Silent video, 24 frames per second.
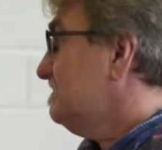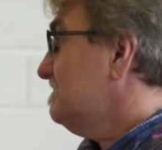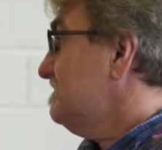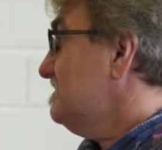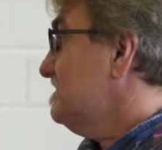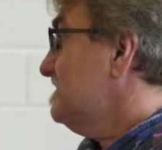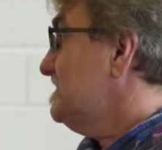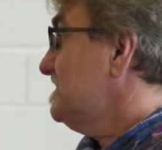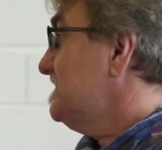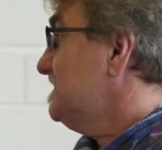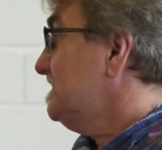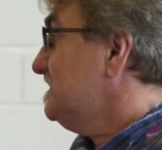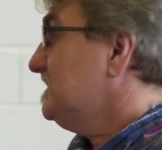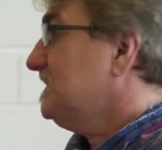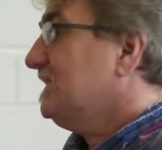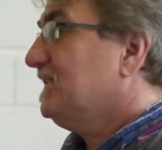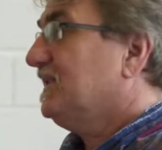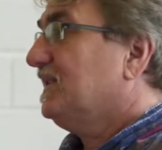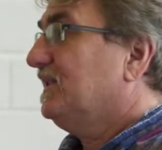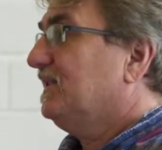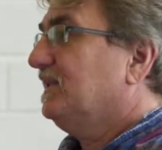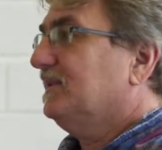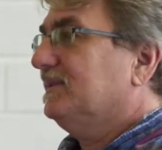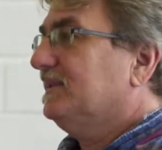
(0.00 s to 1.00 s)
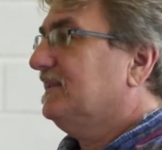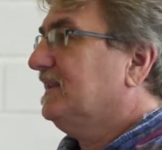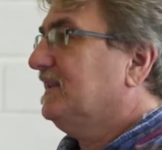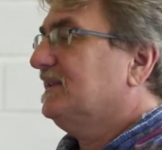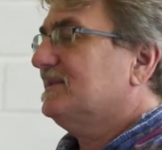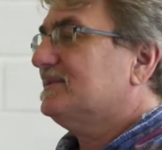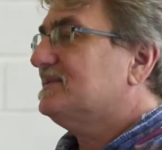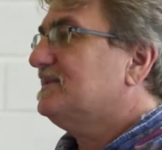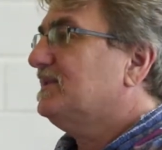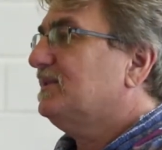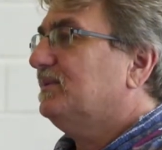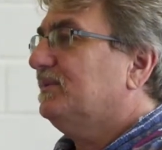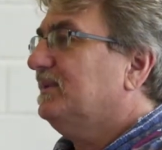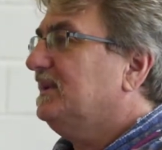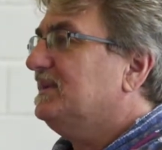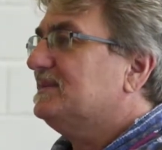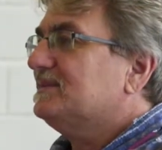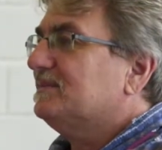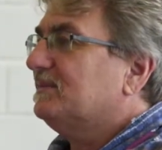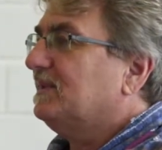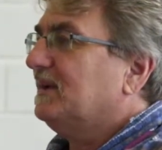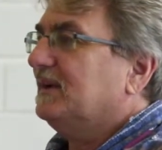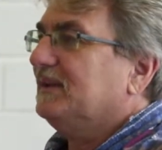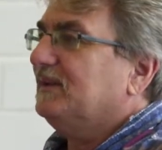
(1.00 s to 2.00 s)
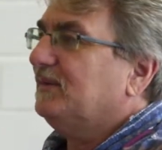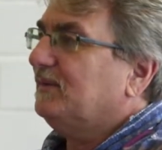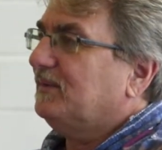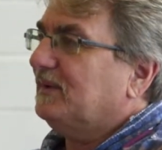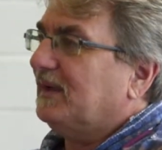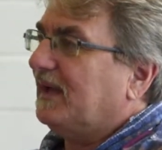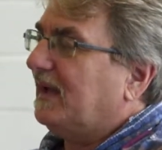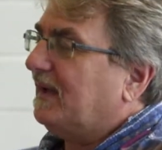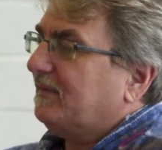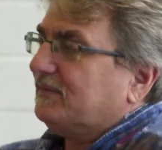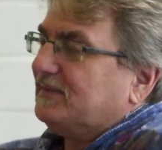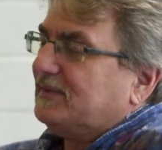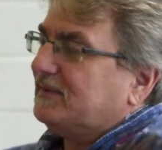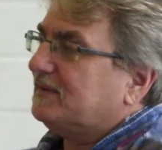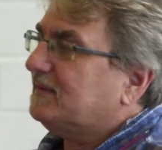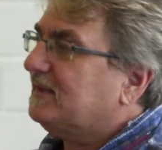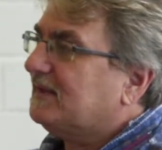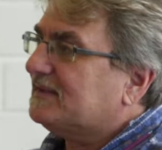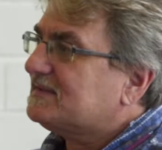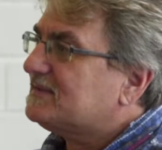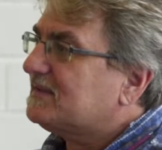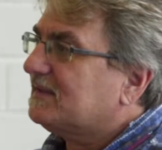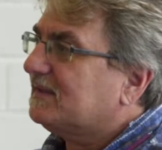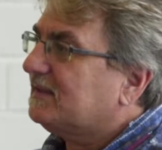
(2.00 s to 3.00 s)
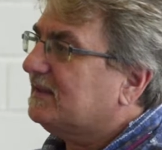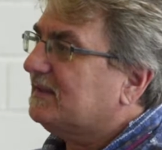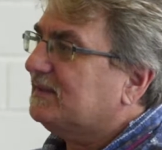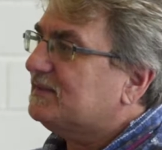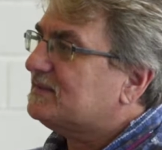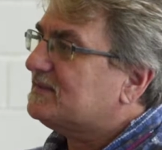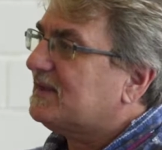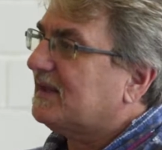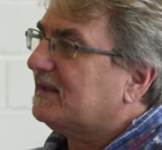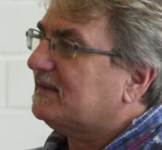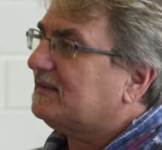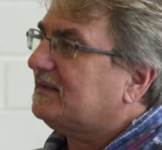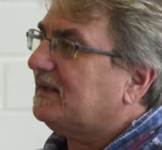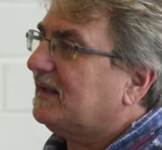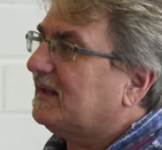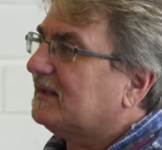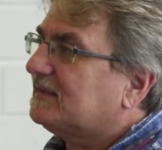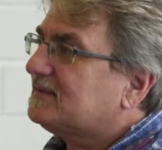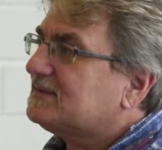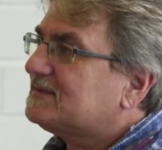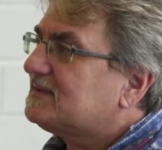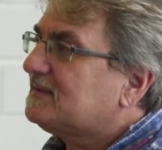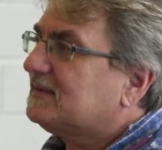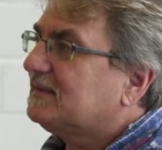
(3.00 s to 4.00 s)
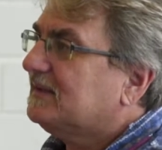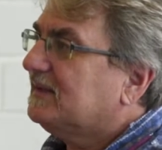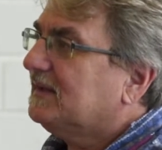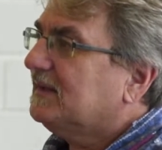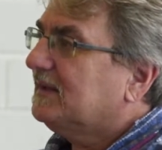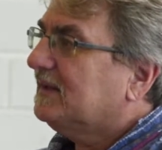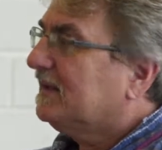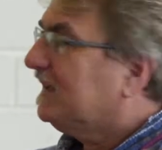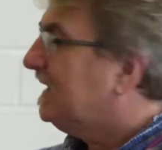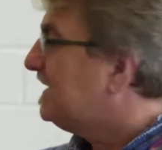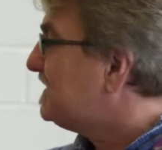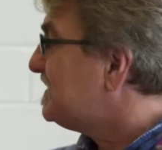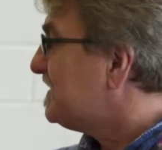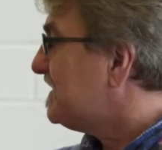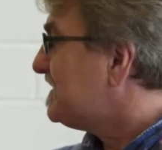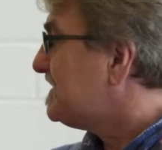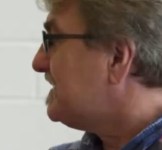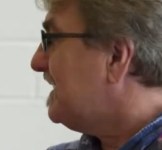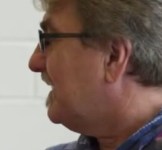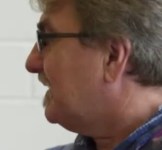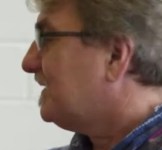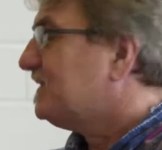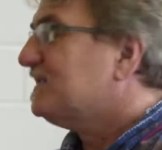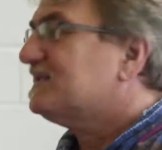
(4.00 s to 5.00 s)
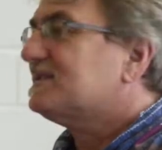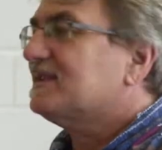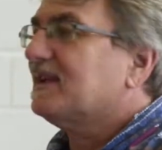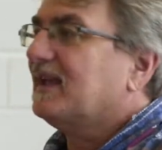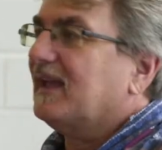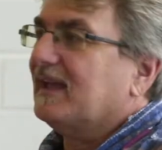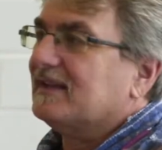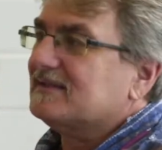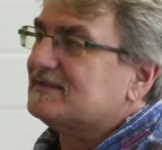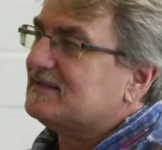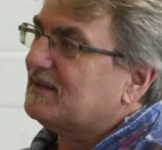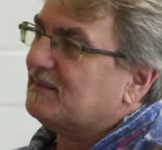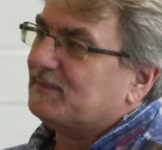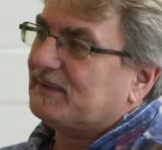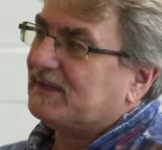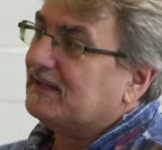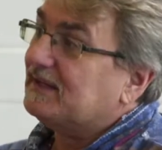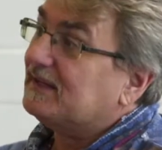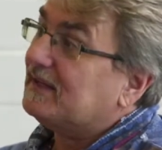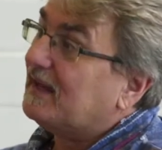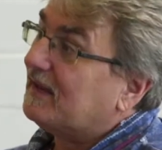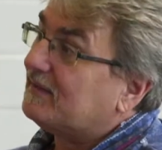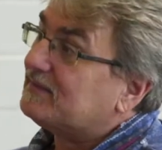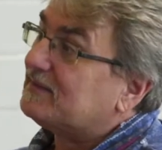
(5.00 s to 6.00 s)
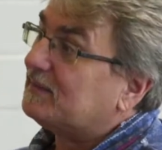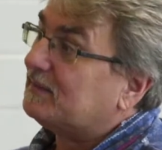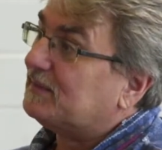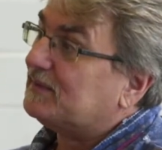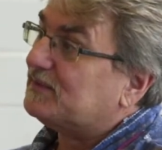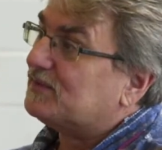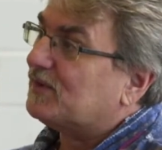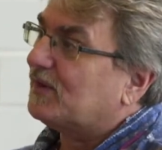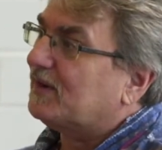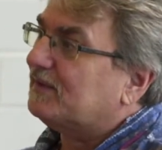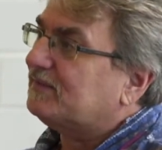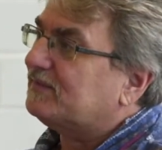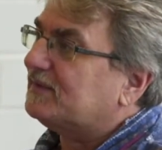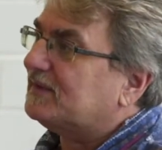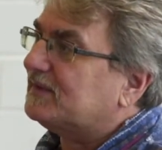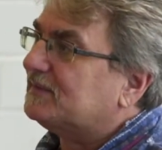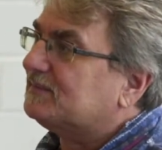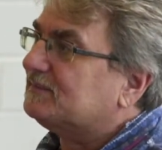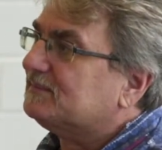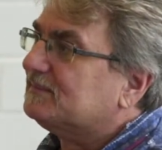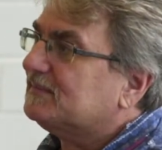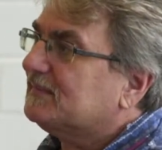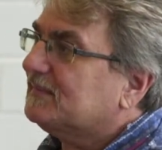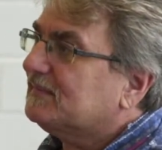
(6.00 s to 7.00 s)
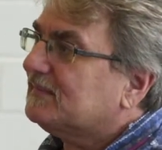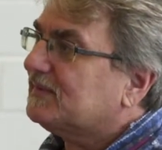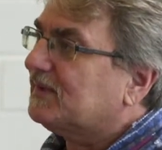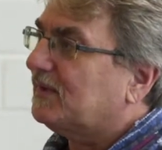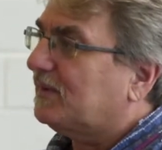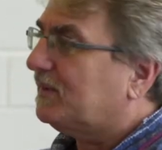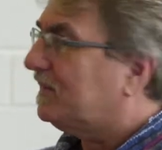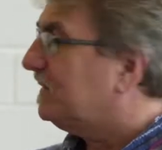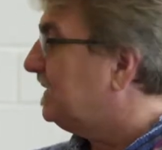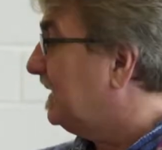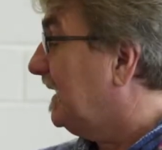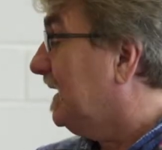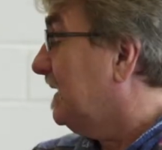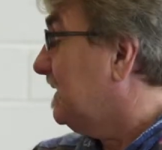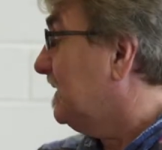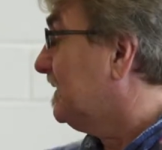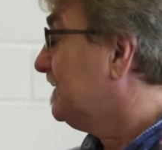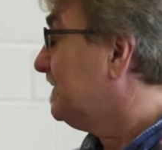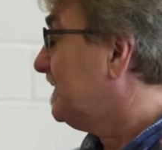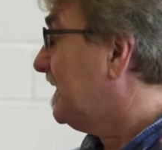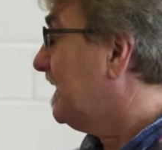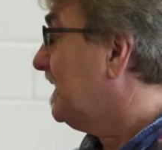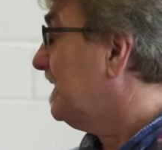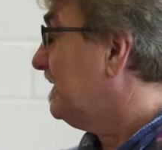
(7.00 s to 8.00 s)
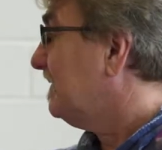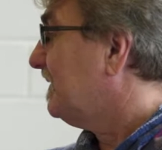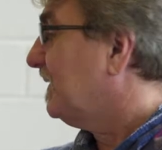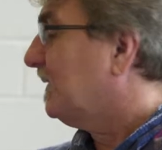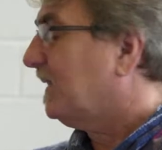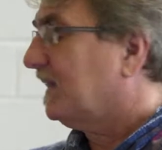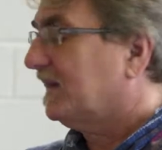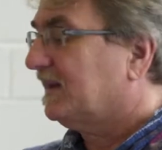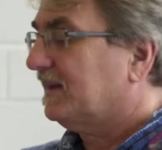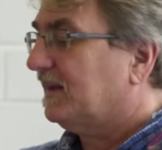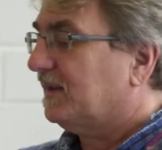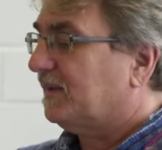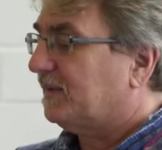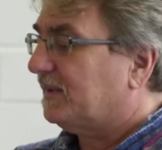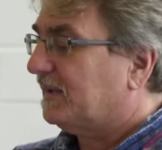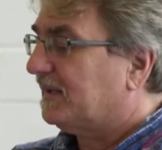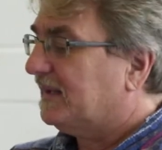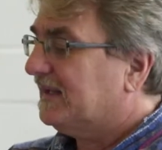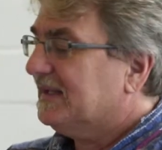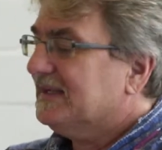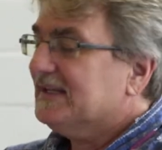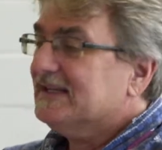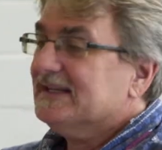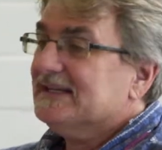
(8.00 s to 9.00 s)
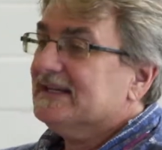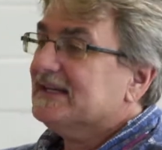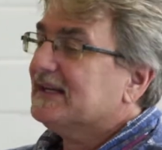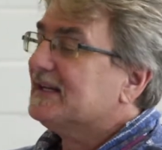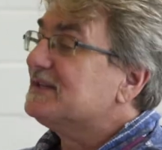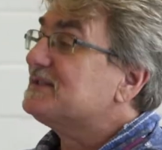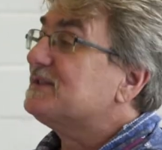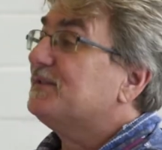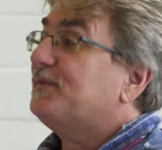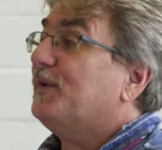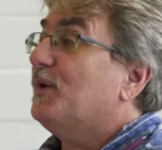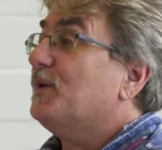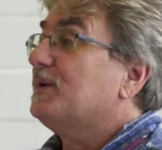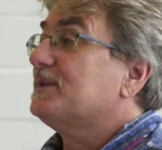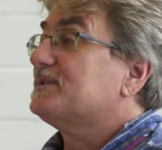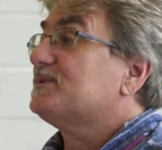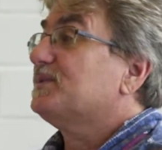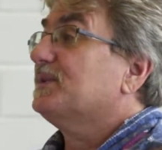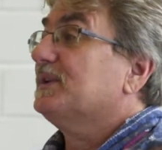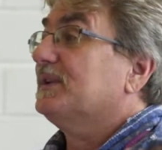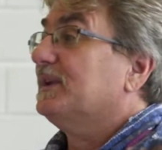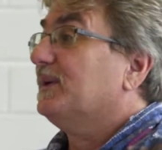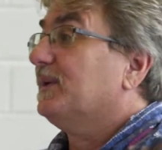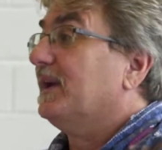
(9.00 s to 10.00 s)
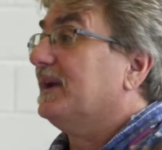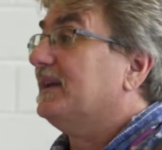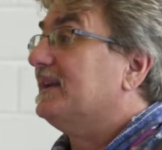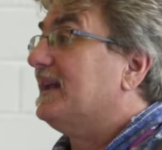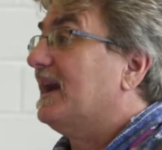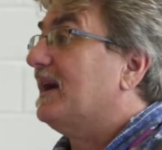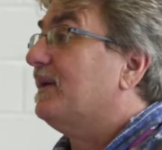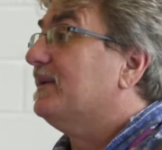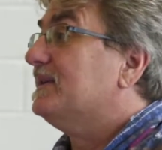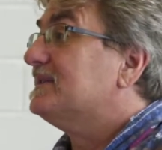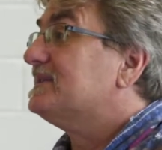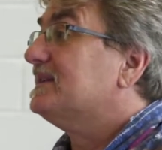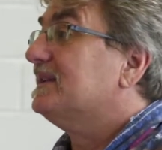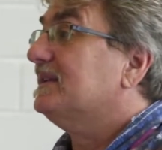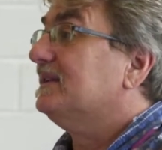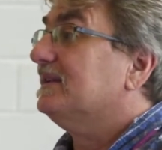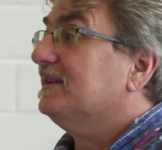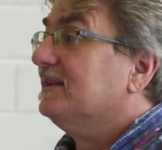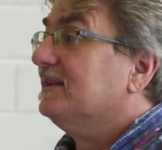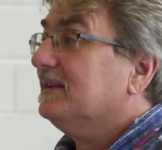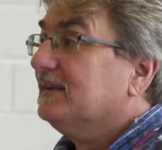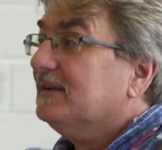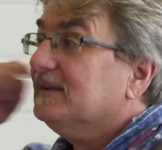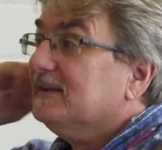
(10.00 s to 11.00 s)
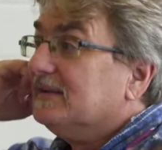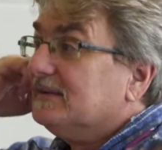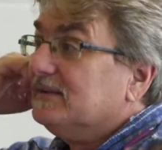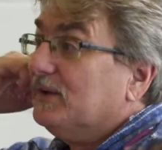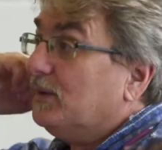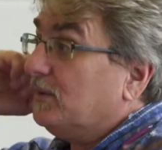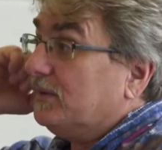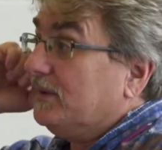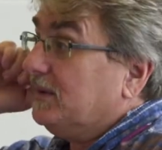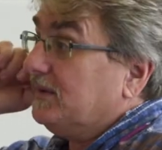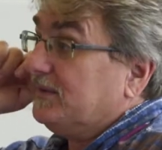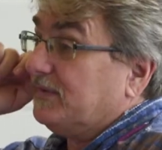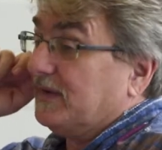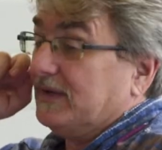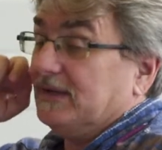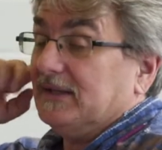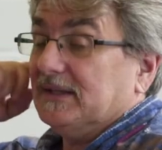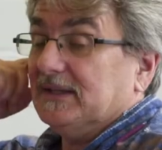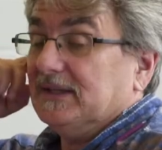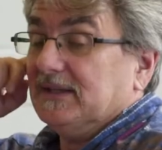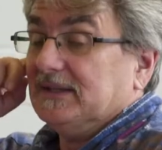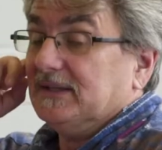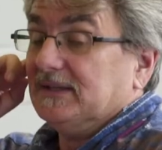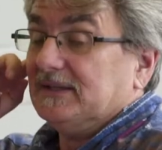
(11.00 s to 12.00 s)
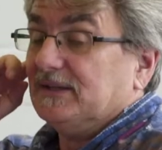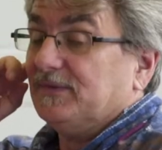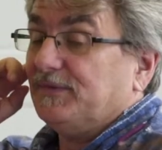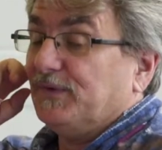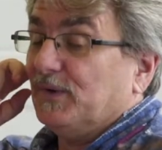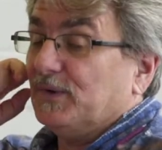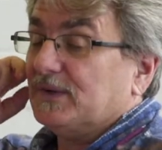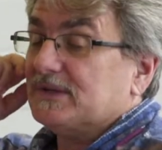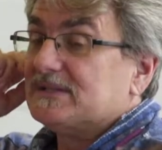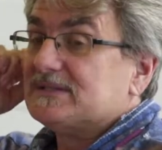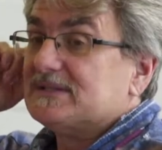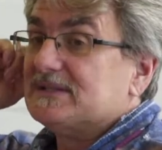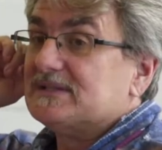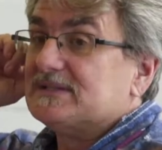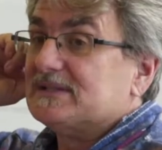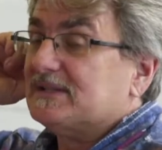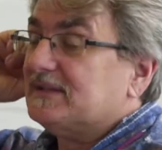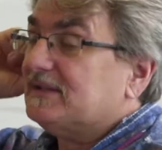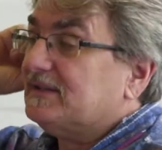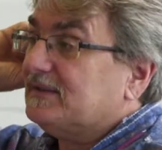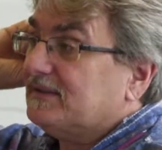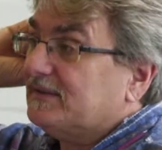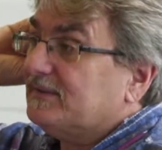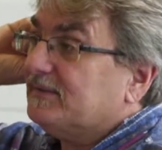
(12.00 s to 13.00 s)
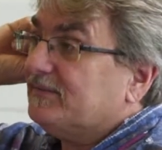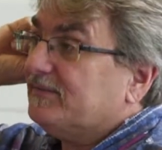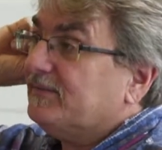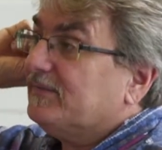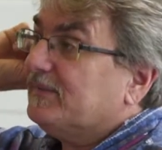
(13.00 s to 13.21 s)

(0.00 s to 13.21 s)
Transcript: No, there's no reason why you have to necessarily use that text. It's just there just in case somebody didn't have something to draw from. So yeah, you're fine if you want another one. Because the focus really right now isn't, no, that's fine. The focus isn't